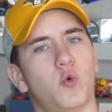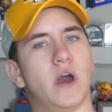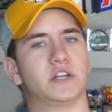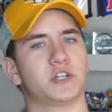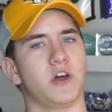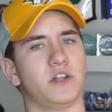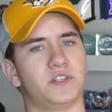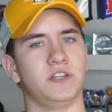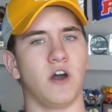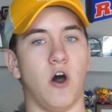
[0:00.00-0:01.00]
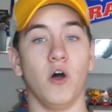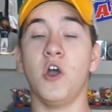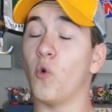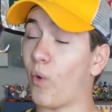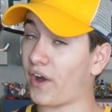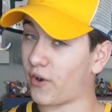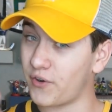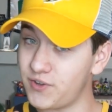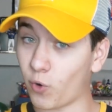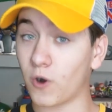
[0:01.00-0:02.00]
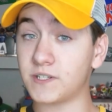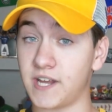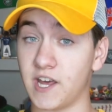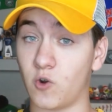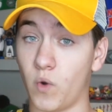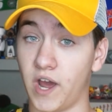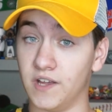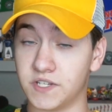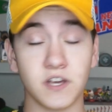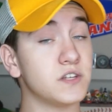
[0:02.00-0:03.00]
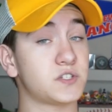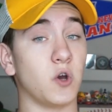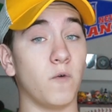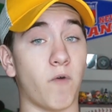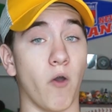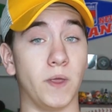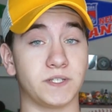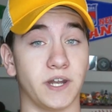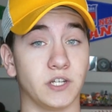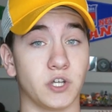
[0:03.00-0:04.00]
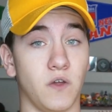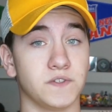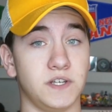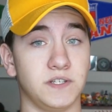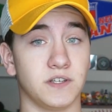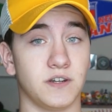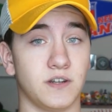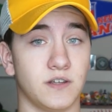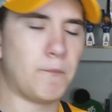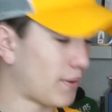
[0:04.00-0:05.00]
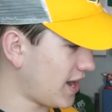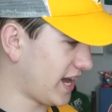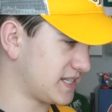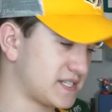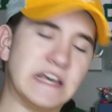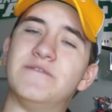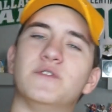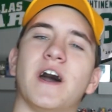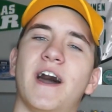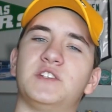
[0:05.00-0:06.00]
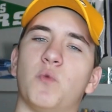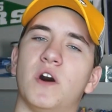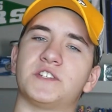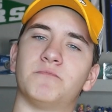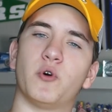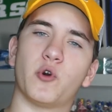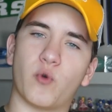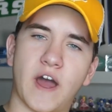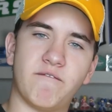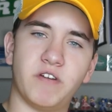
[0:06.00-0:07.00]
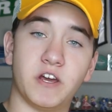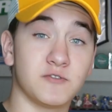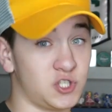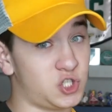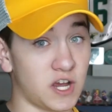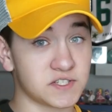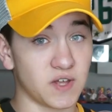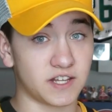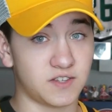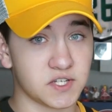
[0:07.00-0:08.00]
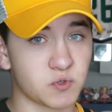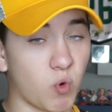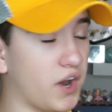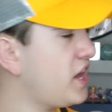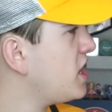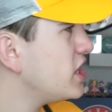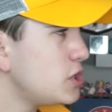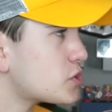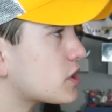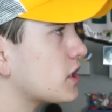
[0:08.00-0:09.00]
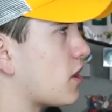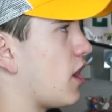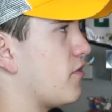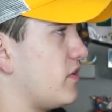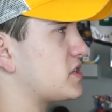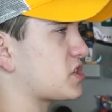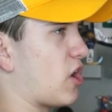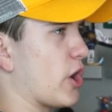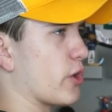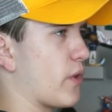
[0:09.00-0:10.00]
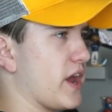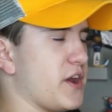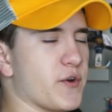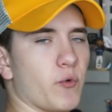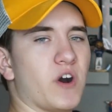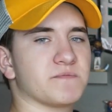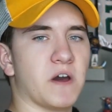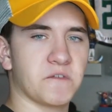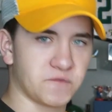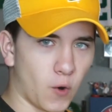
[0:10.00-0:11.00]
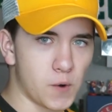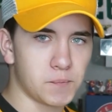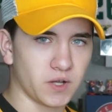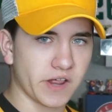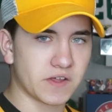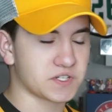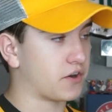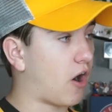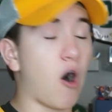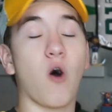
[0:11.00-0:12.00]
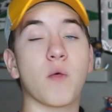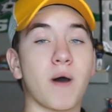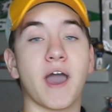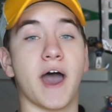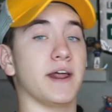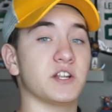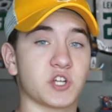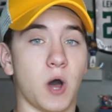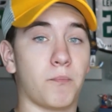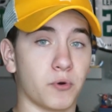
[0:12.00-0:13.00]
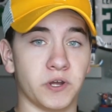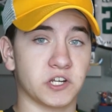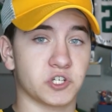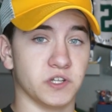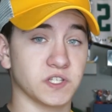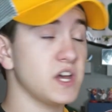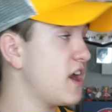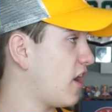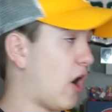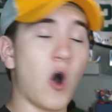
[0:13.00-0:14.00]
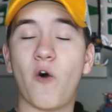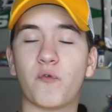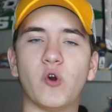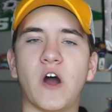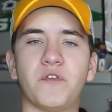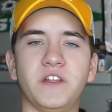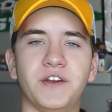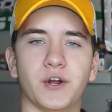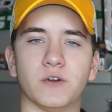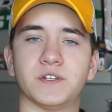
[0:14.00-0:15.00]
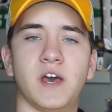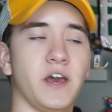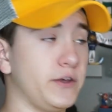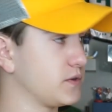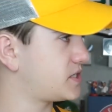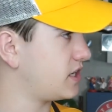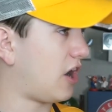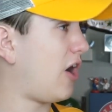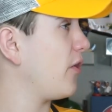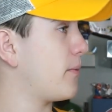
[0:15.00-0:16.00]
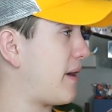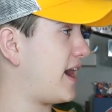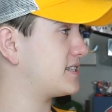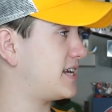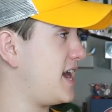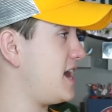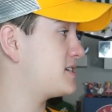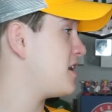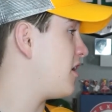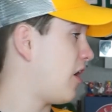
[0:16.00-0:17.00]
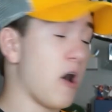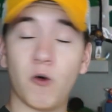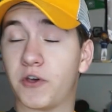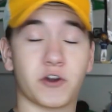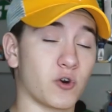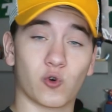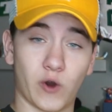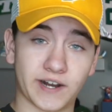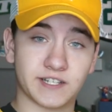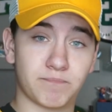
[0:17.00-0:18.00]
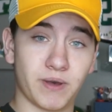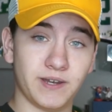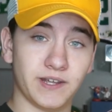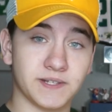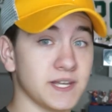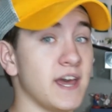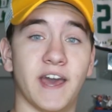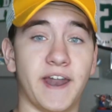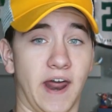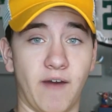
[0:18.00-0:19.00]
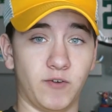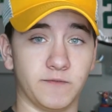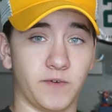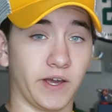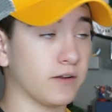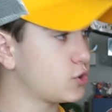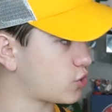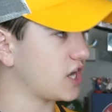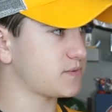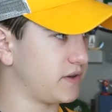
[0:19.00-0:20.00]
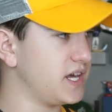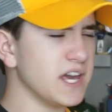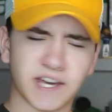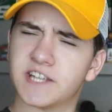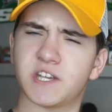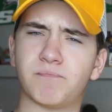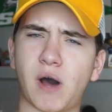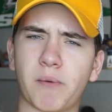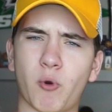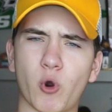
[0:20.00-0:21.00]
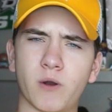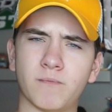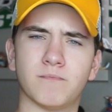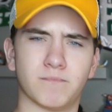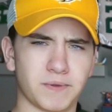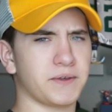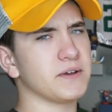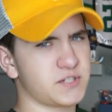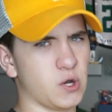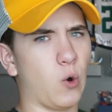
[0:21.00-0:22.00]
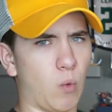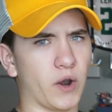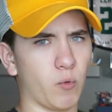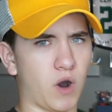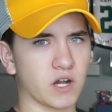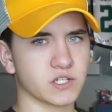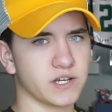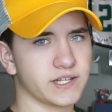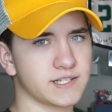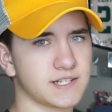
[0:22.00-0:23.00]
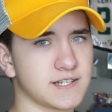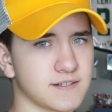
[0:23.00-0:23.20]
question onto y'all. What are your takeaways so far this NHL season? But, if you guys want some more Grav videos just like this one, you should click on this card right here to watch my full playlist on all of my NHL predictions, all throughout the years. You'll see all the bad takes, all the correct opinions, and everything. Trust me, get some popcorn, because you'll want to watch it.